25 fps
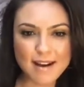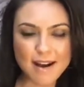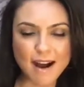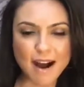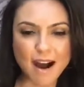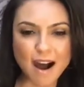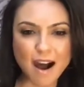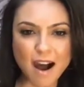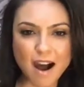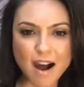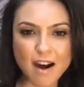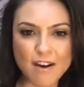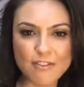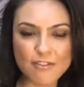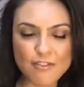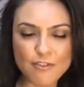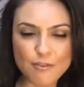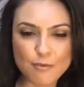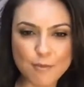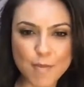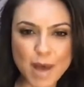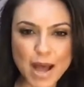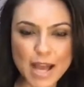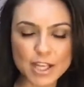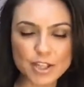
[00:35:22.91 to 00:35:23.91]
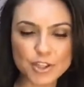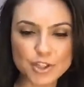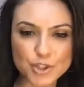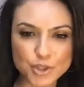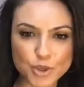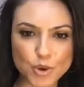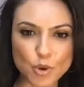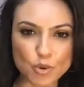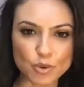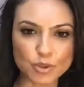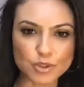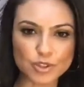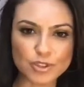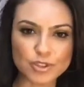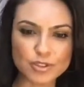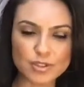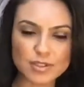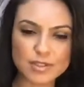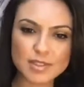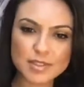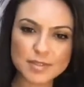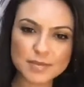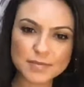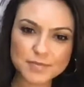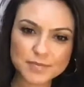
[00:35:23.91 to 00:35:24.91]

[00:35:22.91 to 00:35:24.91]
off my shoulders